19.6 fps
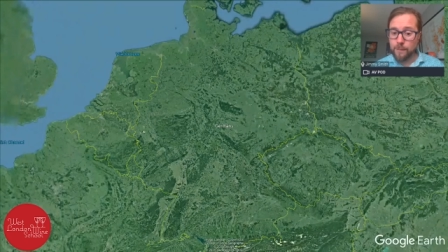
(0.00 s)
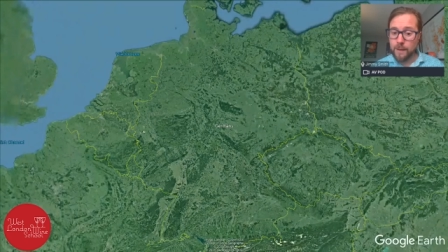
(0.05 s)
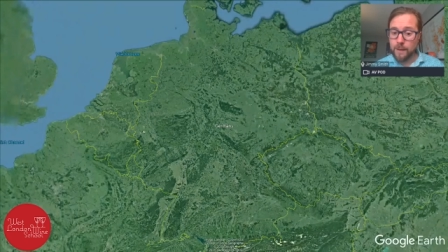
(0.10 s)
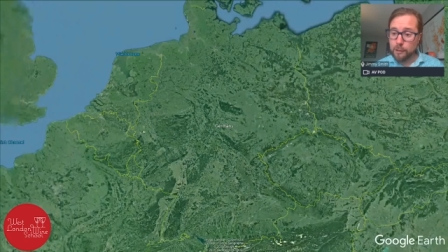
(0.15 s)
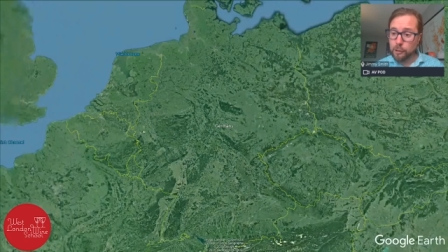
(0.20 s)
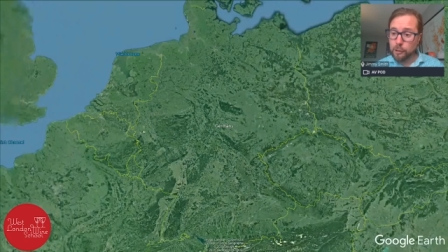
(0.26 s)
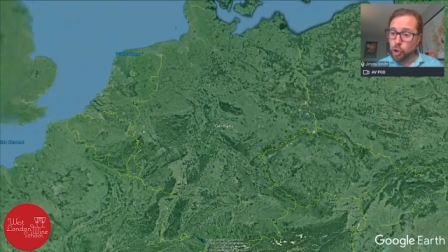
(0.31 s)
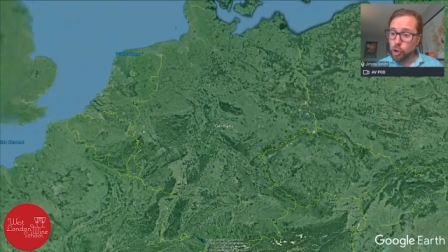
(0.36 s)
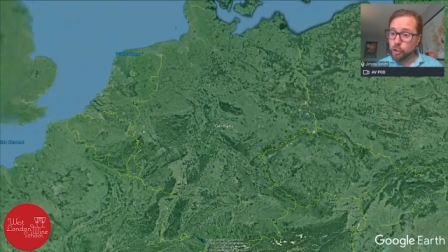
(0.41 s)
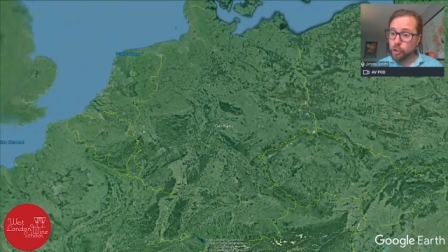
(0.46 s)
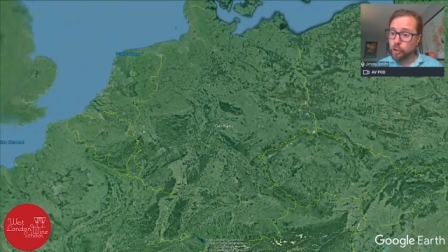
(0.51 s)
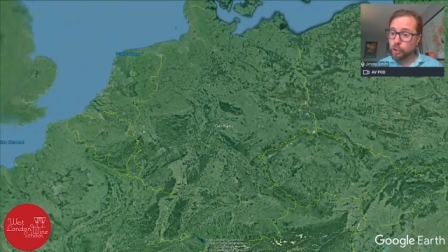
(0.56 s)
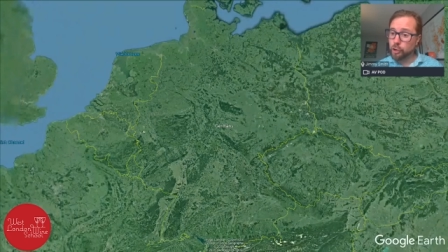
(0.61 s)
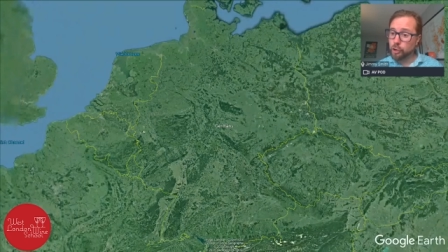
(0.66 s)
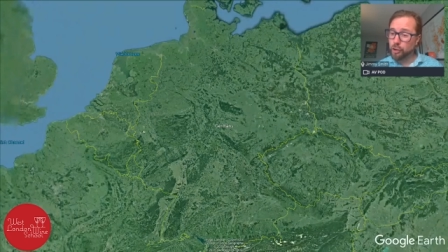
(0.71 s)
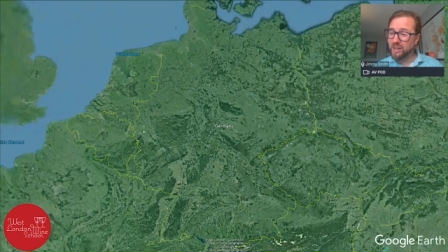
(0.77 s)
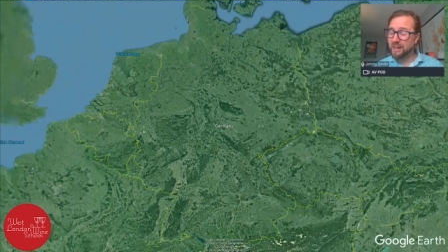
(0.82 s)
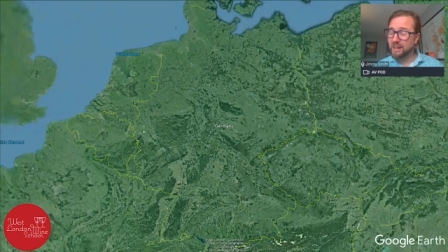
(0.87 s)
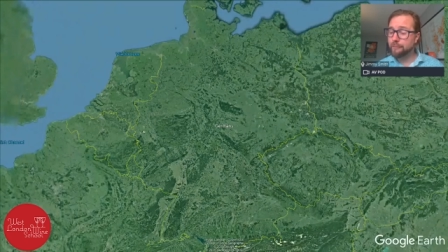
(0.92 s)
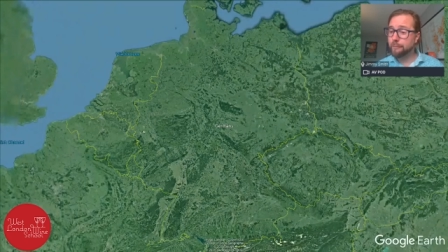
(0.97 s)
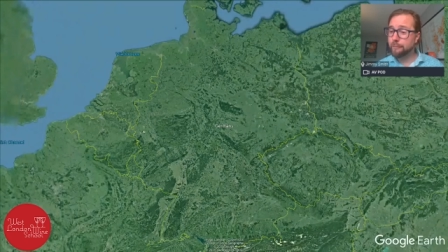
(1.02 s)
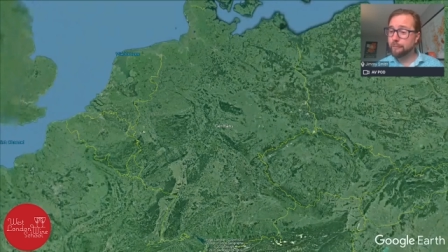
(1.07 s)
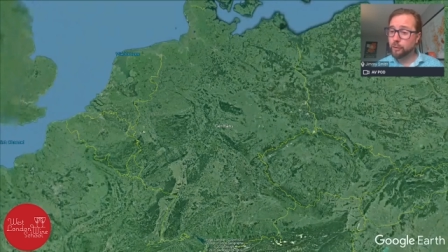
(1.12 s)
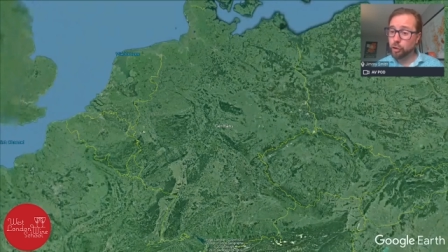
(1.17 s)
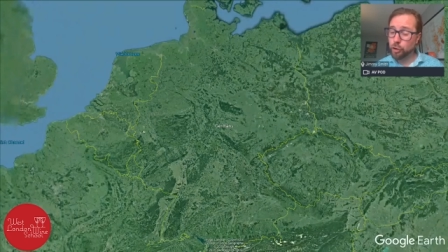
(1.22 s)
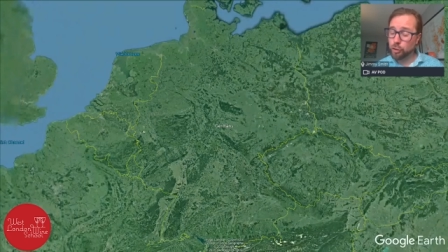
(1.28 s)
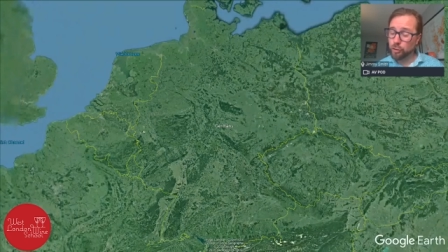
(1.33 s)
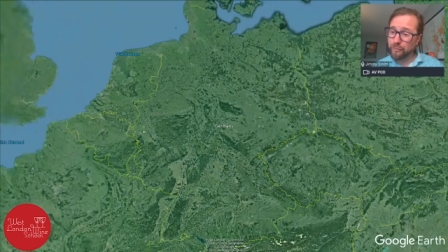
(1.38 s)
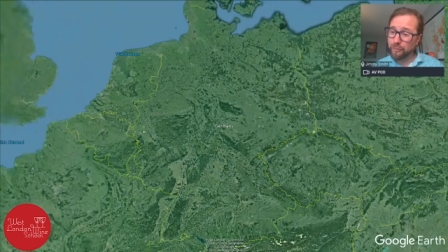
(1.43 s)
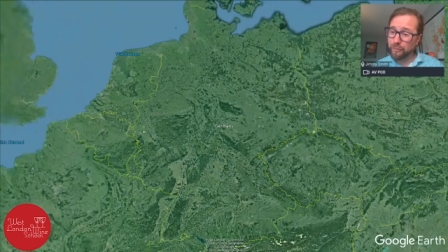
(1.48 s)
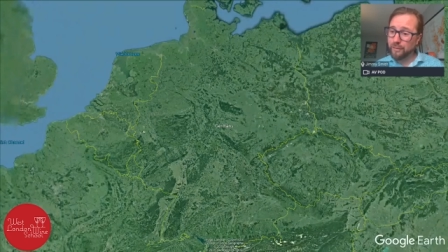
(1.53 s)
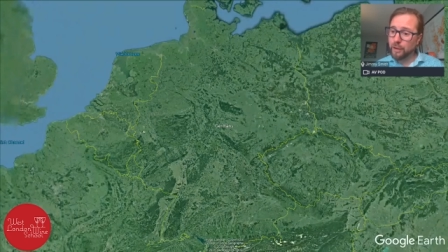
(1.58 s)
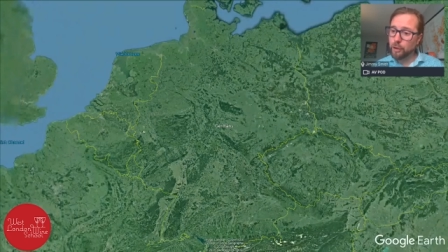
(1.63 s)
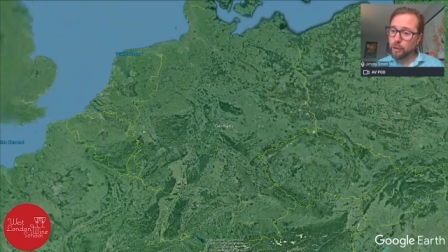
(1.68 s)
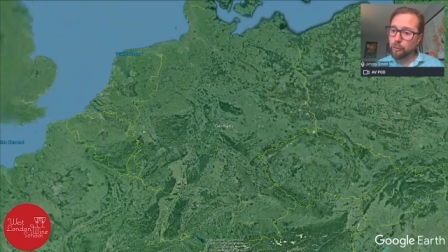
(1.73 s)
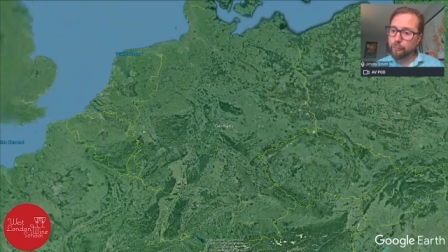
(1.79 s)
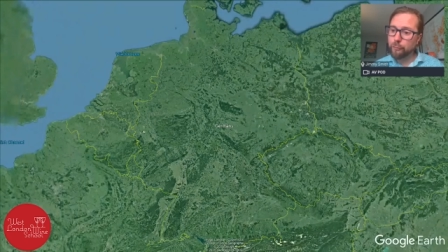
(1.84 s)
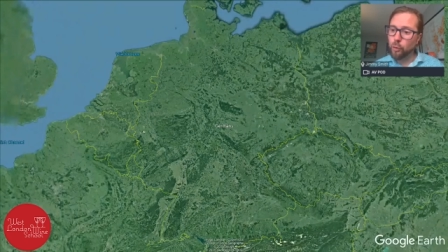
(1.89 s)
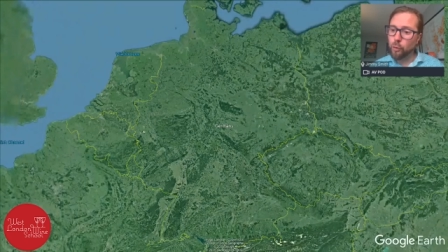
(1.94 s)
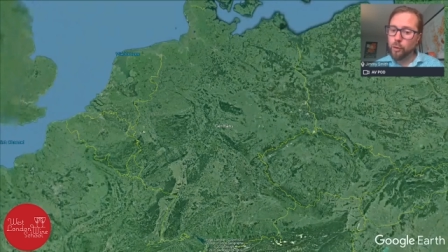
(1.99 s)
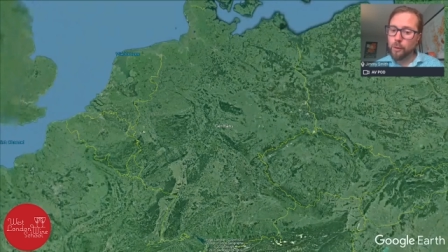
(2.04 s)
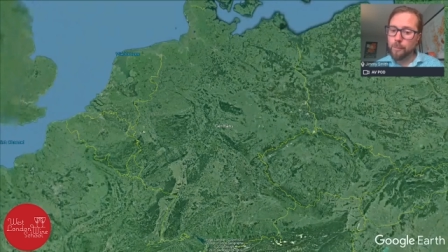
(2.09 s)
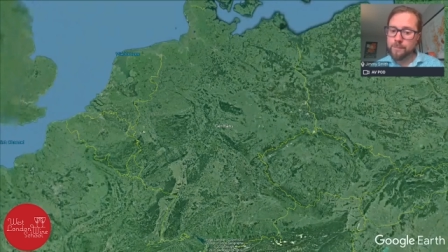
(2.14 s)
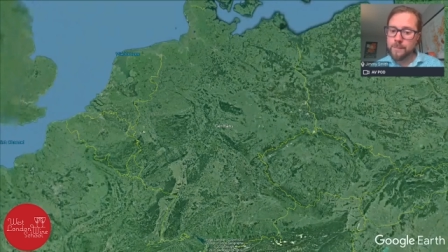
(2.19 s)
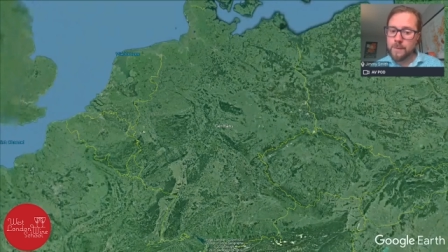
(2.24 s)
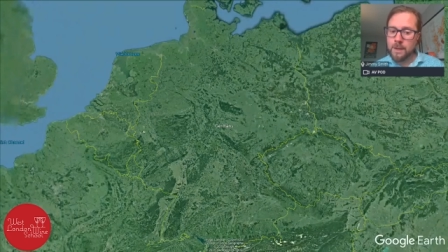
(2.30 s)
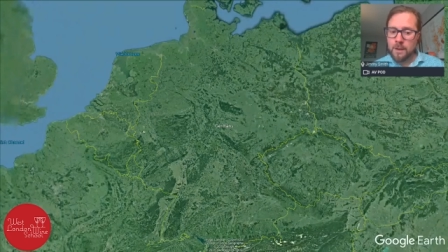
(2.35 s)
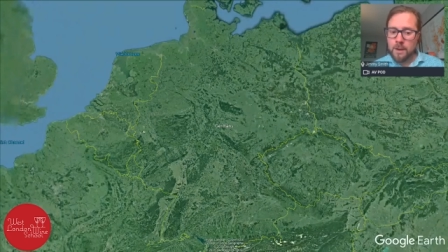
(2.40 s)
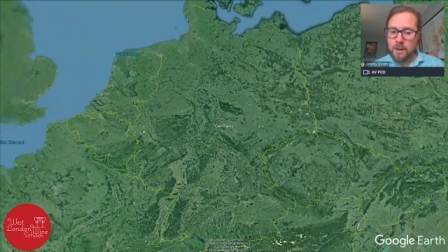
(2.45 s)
they look and get a good feel for them.